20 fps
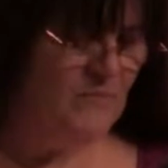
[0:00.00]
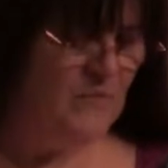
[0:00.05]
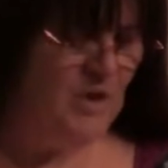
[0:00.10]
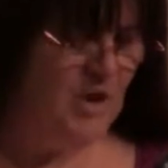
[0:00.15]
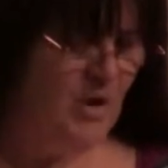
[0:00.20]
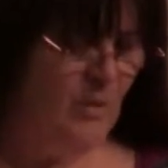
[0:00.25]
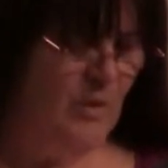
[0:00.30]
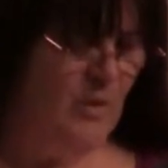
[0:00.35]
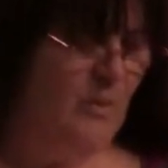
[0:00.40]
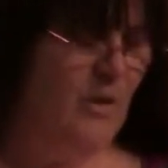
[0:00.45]

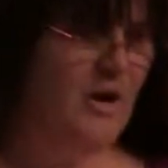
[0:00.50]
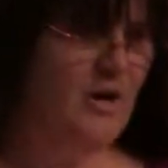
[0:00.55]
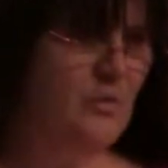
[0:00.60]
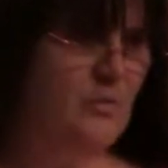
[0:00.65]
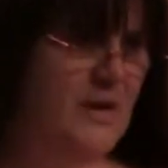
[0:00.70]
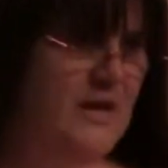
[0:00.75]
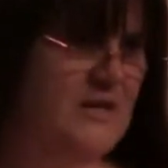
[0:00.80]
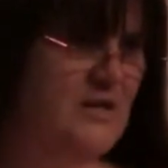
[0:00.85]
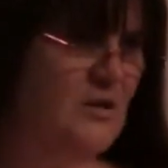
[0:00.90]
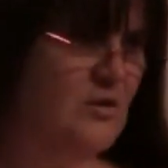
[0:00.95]
We want to
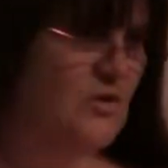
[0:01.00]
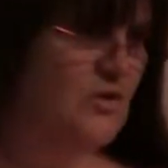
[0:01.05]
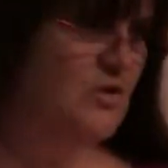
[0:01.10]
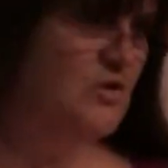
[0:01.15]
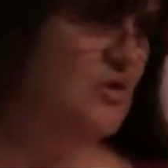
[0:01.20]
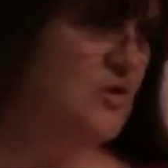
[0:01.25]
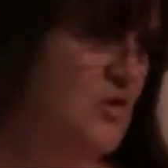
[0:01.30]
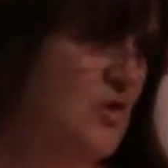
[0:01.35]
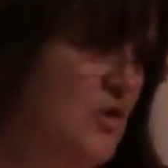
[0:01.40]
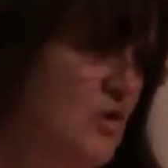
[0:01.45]
raise our
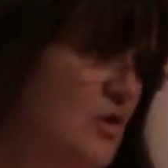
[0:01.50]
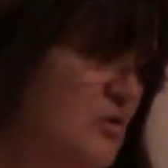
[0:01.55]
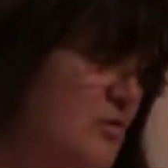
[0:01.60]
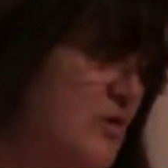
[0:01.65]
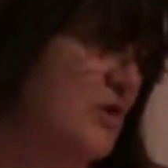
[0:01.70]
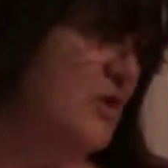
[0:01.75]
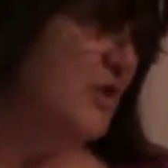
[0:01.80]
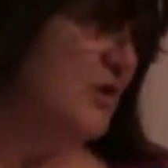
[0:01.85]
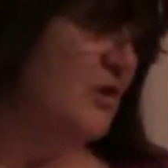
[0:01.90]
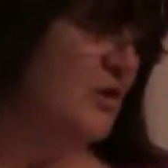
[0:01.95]

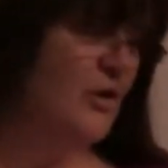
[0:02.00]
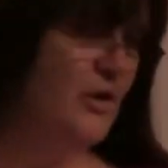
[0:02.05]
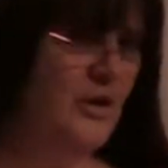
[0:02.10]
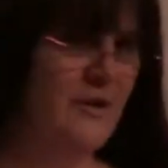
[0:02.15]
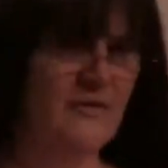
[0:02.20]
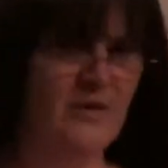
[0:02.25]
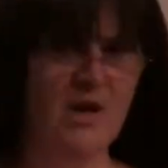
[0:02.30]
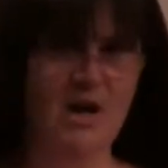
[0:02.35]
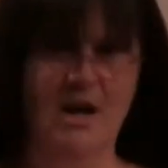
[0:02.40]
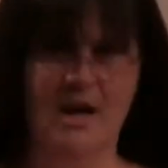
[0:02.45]
children to the glory
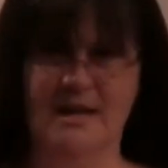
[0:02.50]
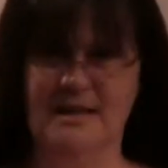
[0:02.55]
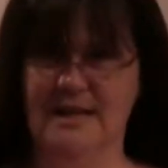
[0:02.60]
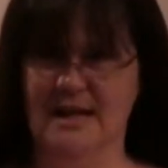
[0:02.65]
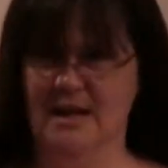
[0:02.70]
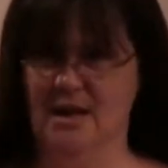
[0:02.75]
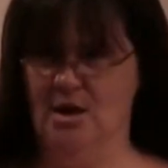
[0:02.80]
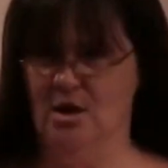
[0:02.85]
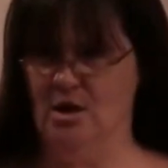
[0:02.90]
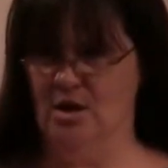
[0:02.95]
of God,
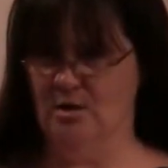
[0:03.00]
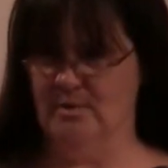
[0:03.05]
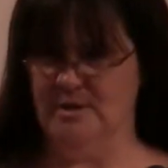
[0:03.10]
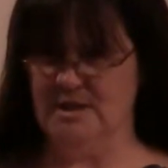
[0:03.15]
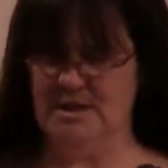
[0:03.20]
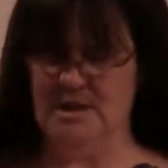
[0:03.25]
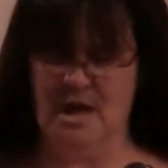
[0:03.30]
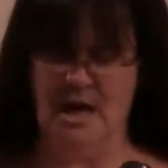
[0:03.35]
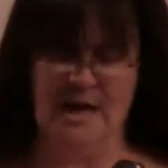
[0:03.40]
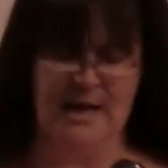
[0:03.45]
like Carl
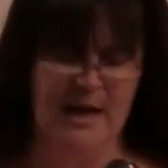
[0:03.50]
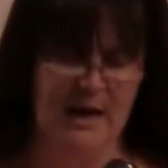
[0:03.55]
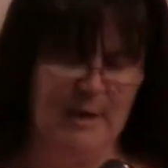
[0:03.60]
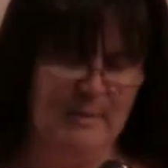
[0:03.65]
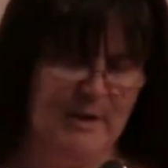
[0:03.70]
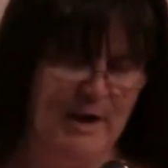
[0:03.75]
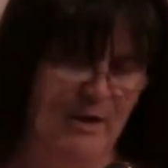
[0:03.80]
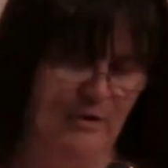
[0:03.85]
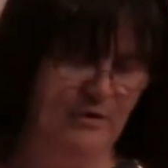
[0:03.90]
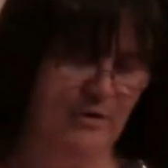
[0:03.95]
was talking
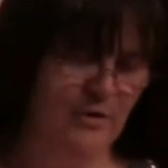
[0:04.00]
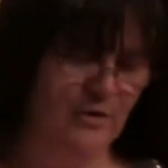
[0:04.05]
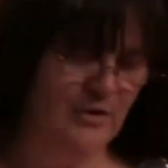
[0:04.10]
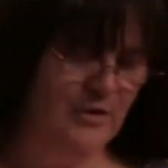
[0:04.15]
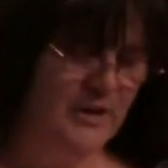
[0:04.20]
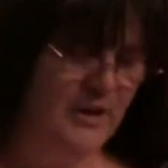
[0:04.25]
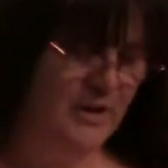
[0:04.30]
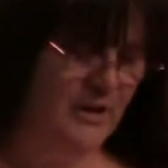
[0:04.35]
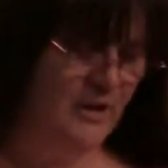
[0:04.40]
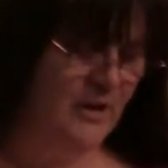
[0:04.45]
about
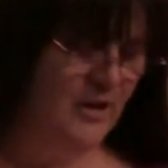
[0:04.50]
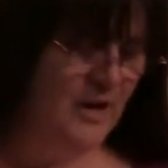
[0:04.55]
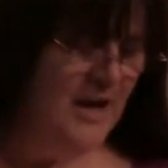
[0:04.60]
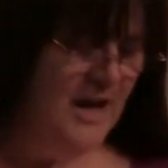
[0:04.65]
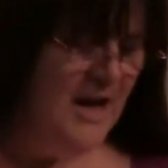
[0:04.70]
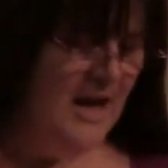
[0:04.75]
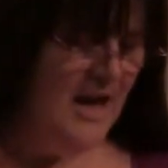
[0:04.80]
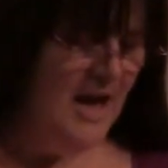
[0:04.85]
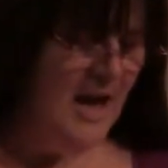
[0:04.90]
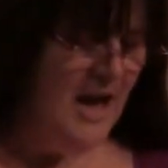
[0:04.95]
earlier.
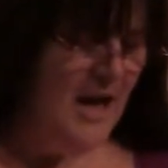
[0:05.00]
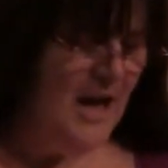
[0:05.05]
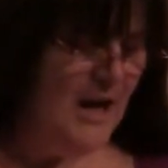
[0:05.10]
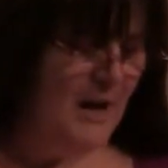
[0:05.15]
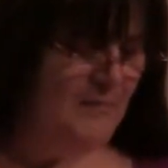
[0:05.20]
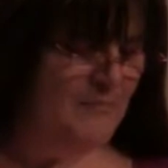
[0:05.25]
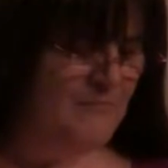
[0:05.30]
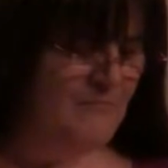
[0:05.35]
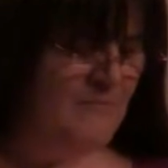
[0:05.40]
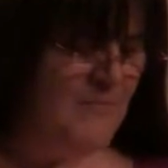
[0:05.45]

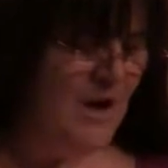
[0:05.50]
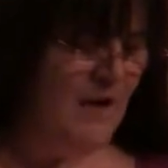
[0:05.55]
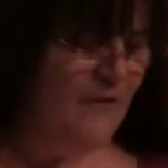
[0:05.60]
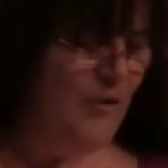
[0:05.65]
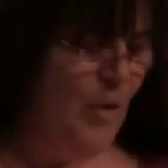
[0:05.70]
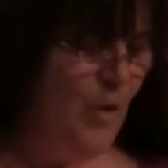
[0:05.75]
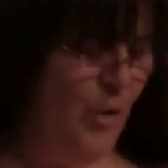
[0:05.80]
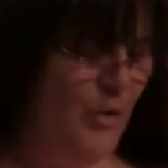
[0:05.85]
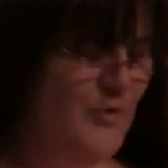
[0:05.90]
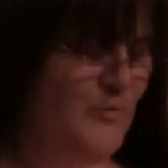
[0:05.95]

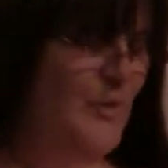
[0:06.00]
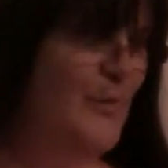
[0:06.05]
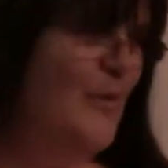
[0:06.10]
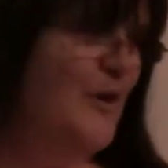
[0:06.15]
Of course, we